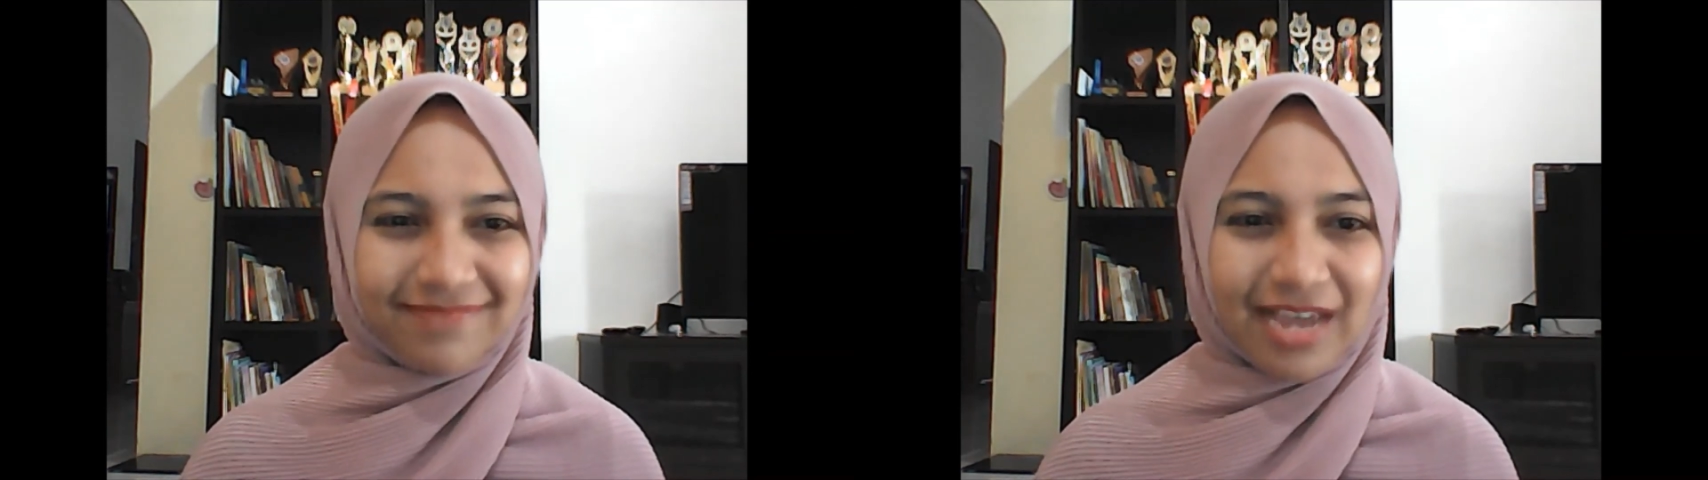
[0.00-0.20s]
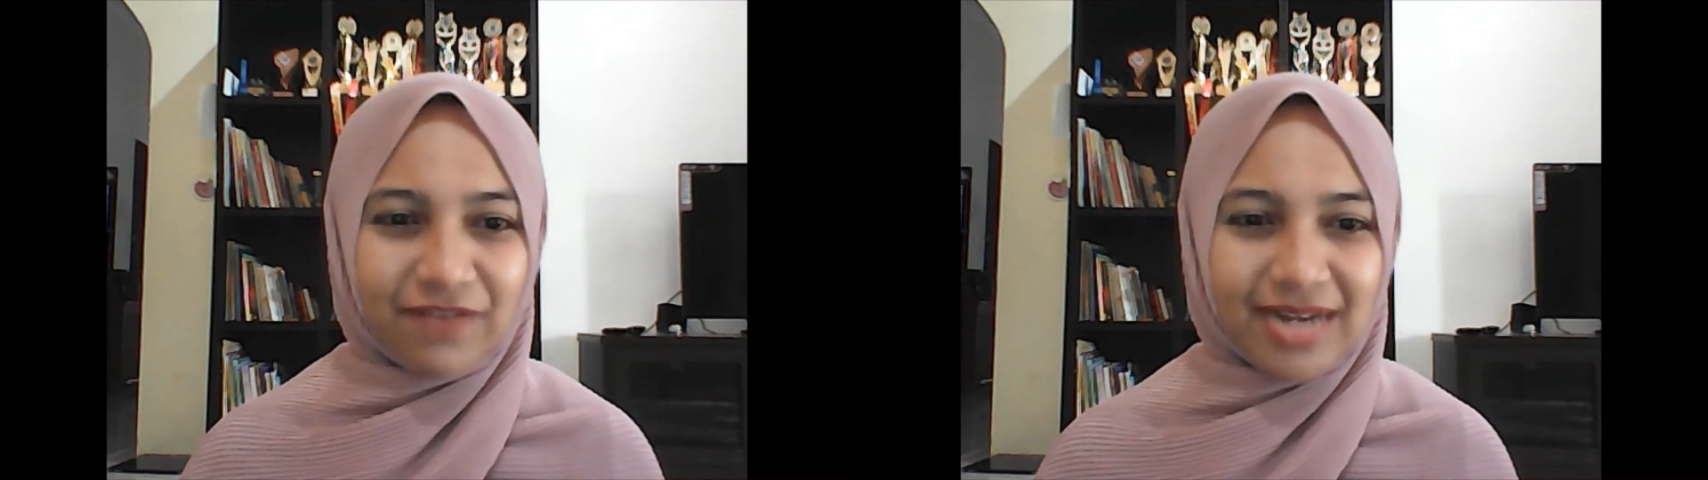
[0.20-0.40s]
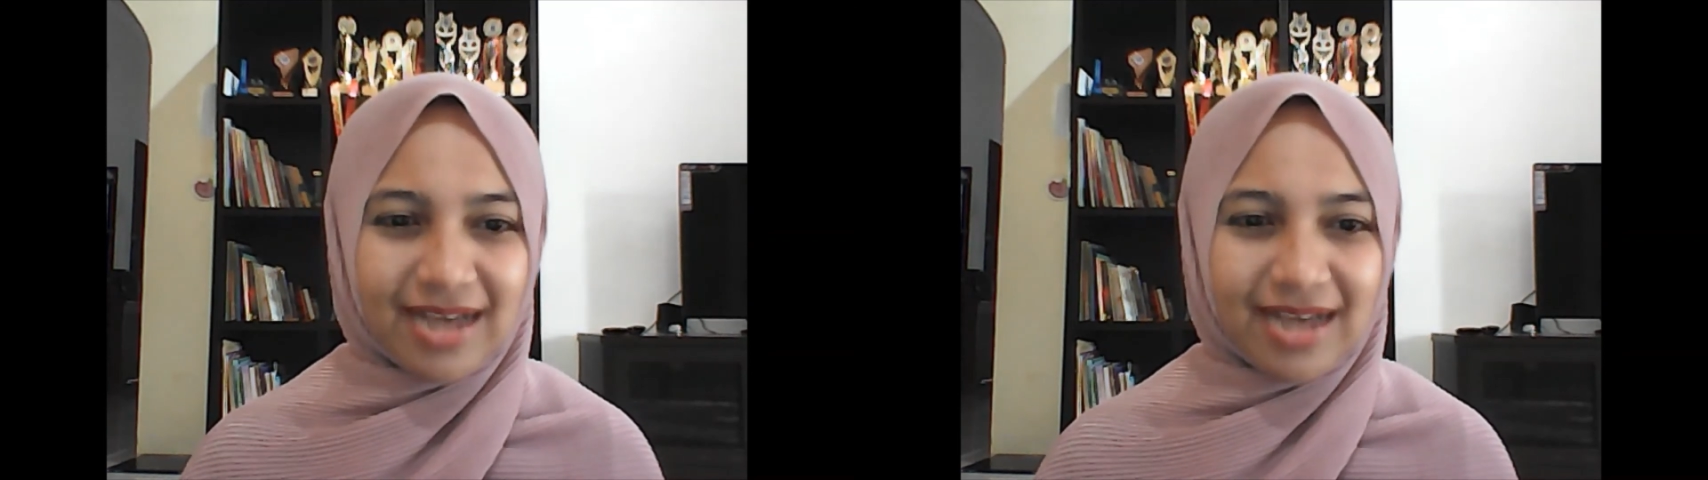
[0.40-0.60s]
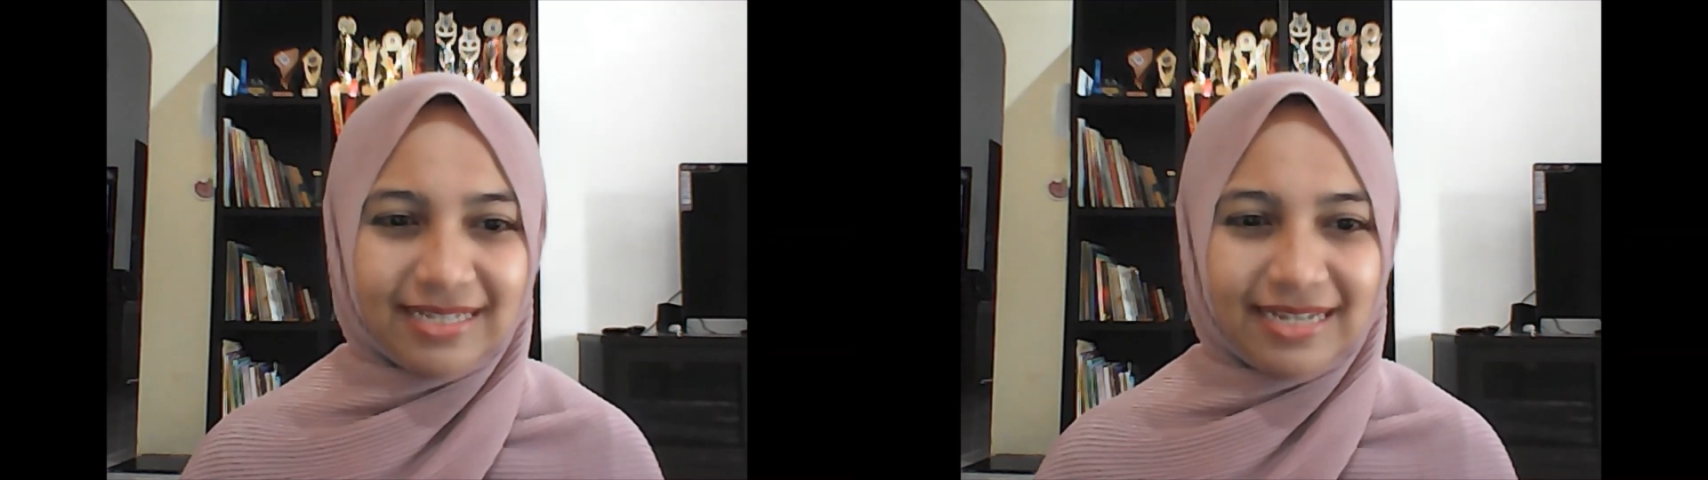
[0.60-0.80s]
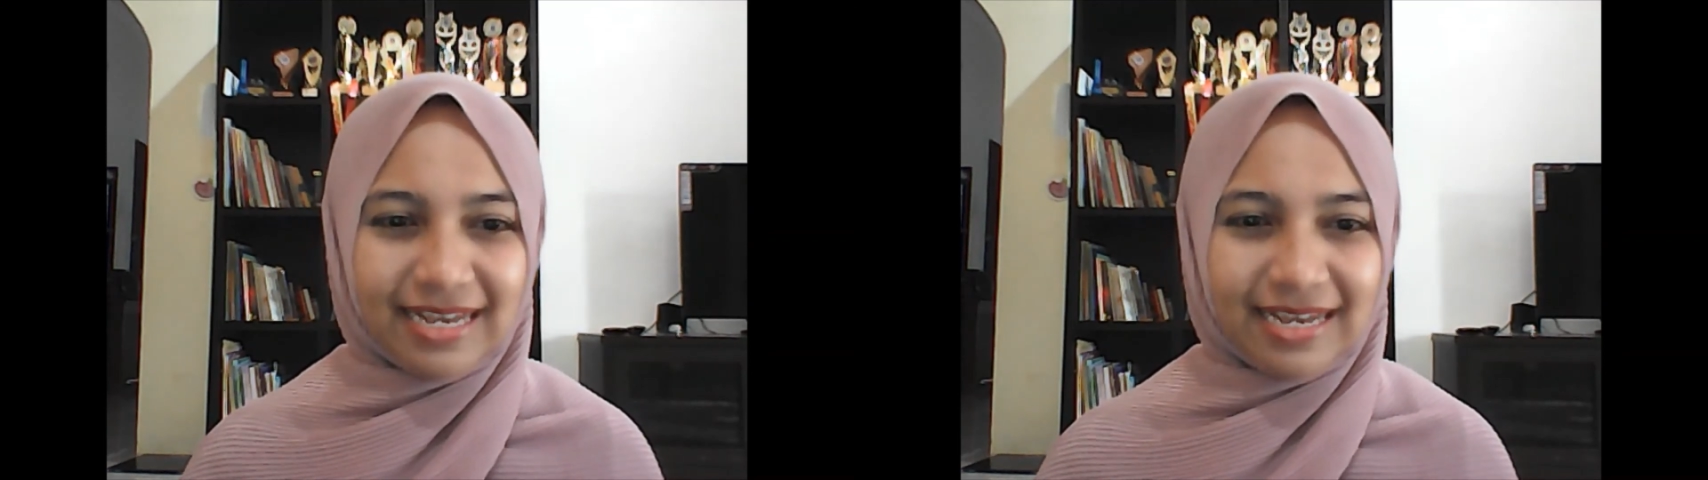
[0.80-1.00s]
Have a
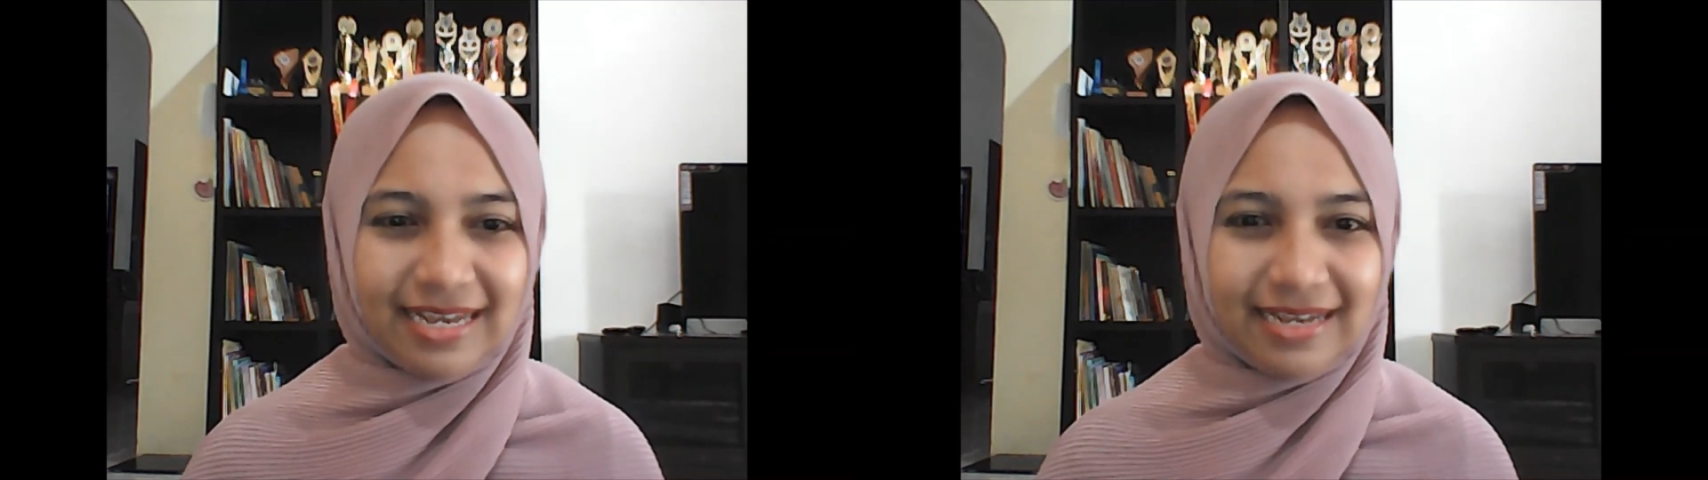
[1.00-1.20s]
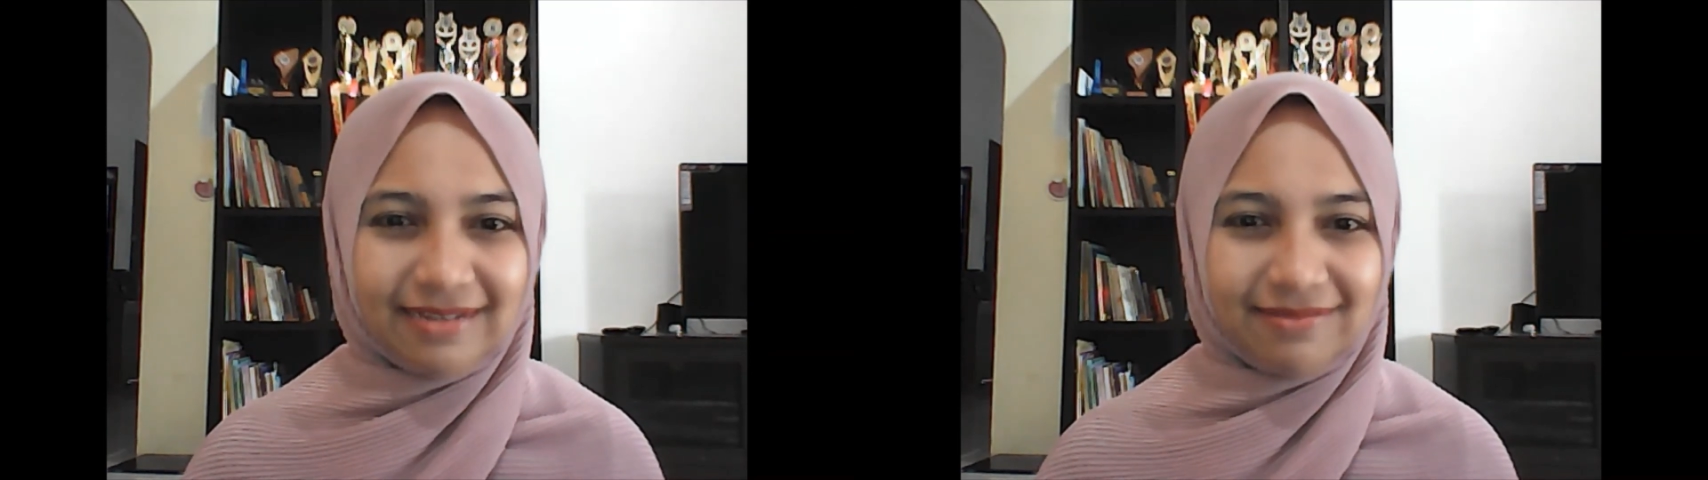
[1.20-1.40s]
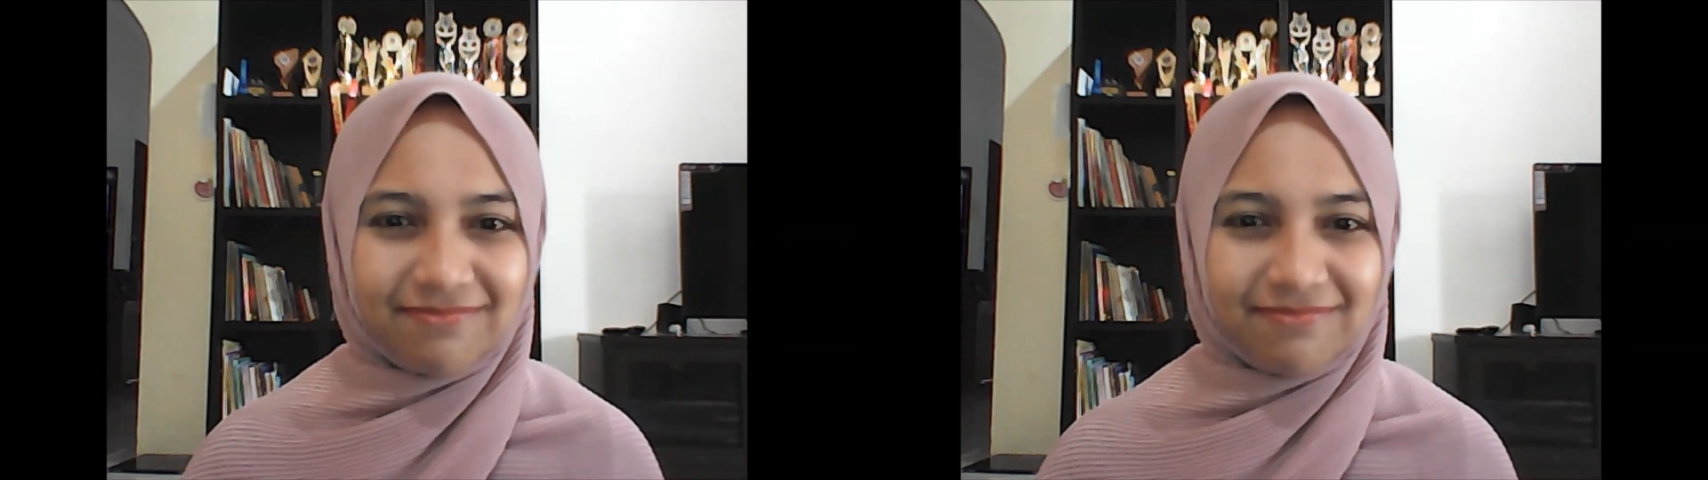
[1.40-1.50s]
nice day.